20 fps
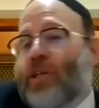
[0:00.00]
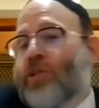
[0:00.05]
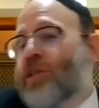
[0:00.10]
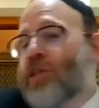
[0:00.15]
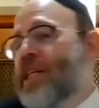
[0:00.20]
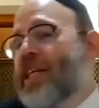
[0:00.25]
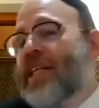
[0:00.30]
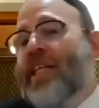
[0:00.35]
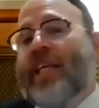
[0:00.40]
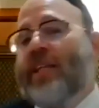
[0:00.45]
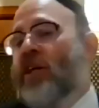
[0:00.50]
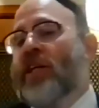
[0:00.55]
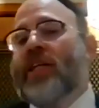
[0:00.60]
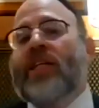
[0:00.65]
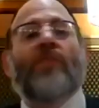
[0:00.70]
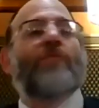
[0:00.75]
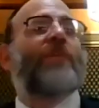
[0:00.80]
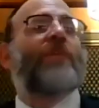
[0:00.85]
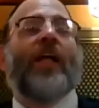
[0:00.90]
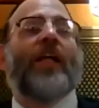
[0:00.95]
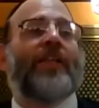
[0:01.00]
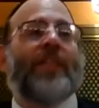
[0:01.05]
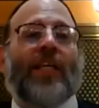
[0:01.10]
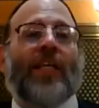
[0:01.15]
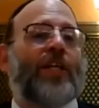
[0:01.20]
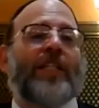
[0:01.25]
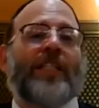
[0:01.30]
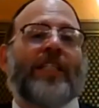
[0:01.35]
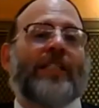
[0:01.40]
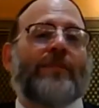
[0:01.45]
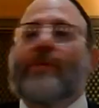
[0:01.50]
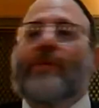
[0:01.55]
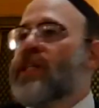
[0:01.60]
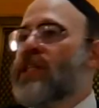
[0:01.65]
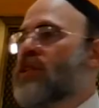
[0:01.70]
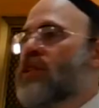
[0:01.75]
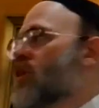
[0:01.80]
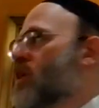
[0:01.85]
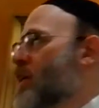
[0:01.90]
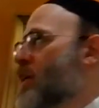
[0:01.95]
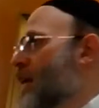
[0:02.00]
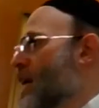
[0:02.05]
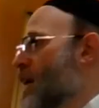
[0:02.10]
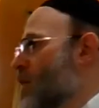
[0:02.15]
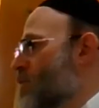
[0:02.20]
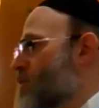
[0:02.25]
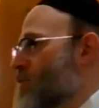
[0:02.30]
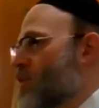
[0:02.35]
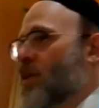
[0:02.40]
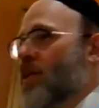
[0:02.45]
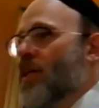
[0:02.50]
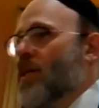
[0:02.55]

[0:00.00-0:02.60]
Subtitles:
So you say that doesn't split the sukkah in half.